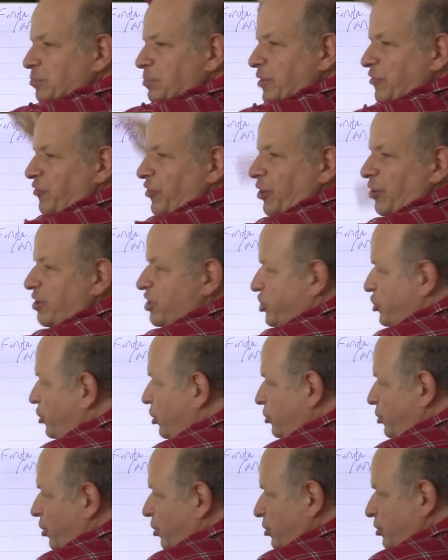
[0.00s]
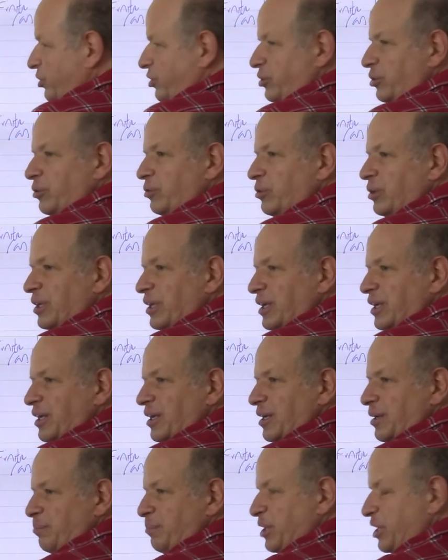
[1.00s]
before is not onto,
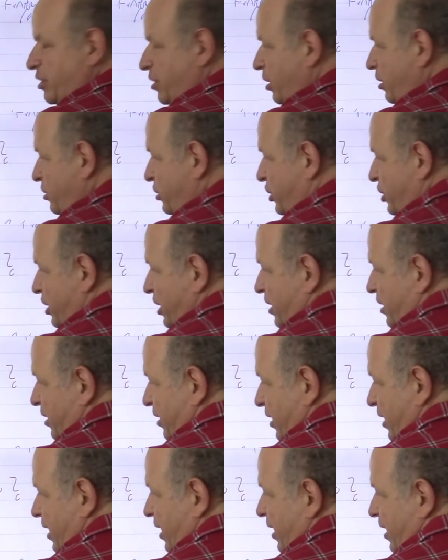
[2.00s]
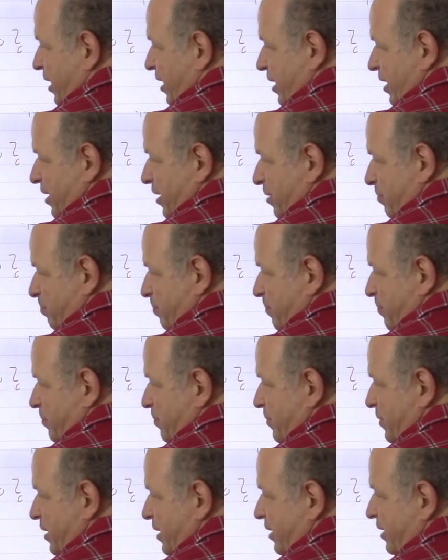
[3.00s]
because
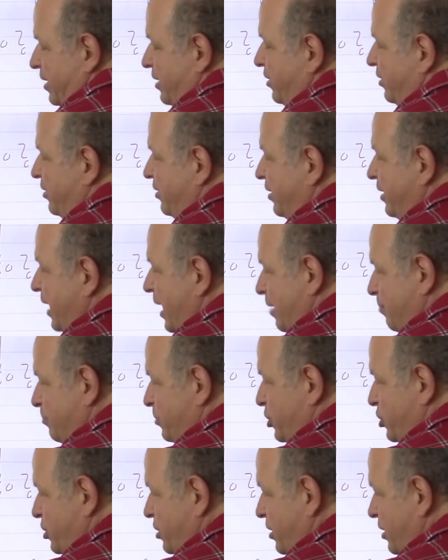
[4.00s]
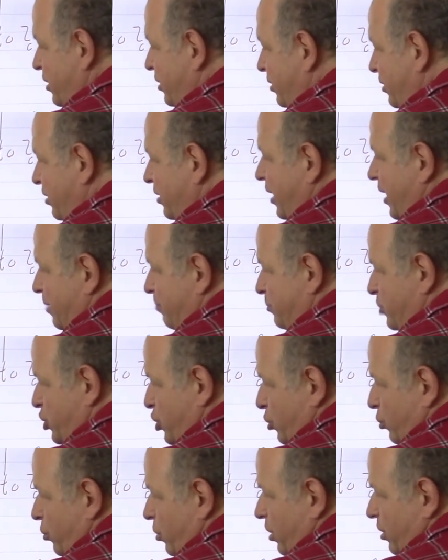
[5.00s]
in DM
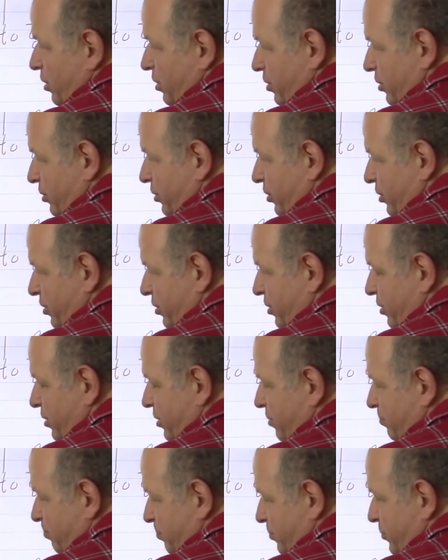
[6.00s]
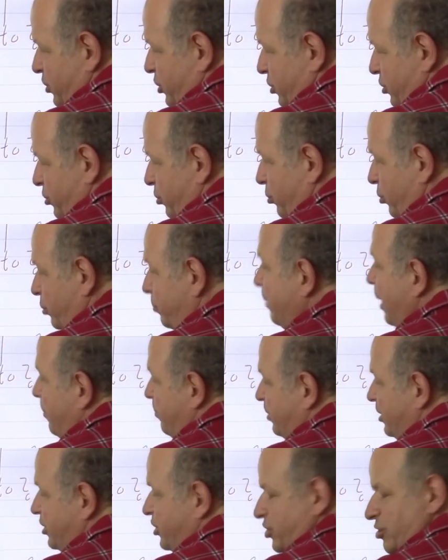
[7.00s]
Joule you could
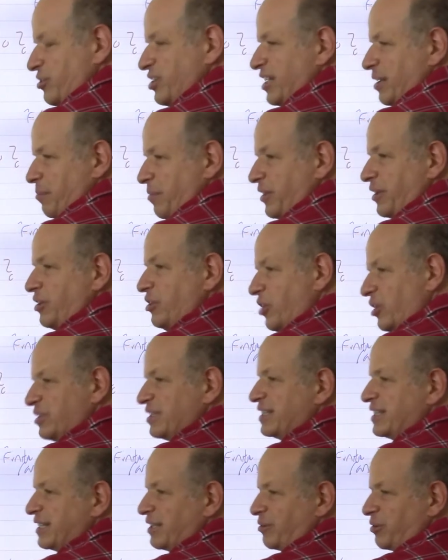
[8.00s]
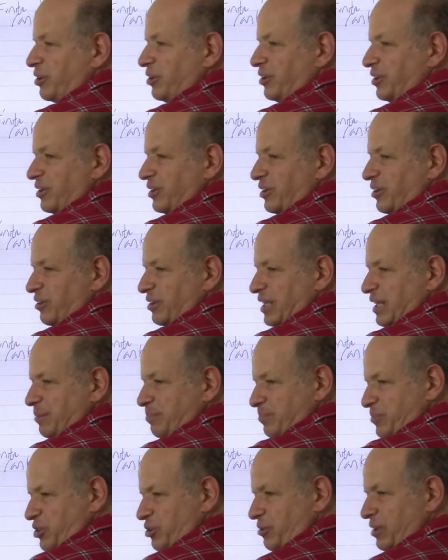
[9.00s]
map this to something non-zero.
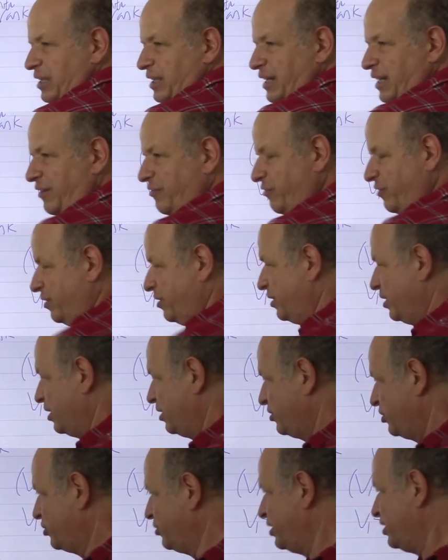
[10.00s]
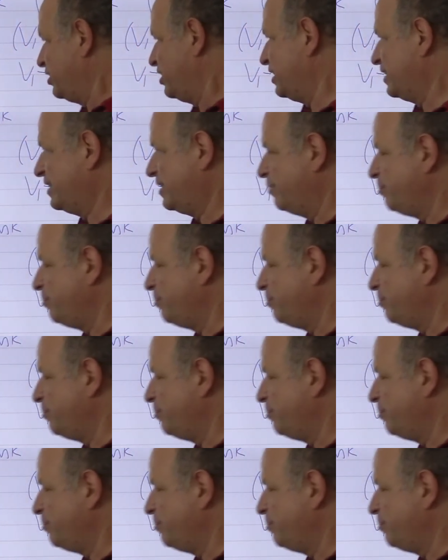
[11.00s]
Okay, so that's the